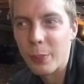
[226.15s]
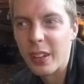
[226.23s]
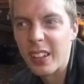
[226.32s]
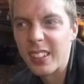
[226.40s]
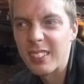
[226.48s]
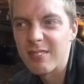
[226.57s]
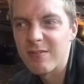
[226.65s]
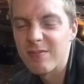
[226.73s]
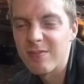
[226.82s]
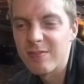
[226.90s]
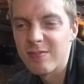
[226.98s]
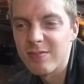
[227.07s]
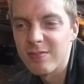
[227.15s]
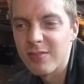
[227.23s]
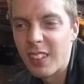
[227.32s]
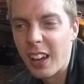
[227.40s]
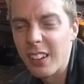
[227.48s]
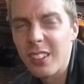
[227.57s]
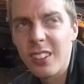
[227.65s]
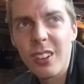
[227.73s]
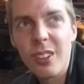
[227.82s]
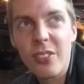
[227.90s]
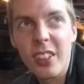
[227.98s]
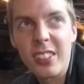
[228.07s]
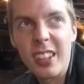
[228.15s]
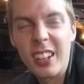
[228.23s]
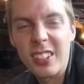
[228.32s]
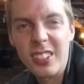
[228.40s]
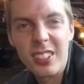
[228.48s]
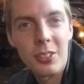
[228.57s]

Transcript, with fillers: but I don't know if that's actually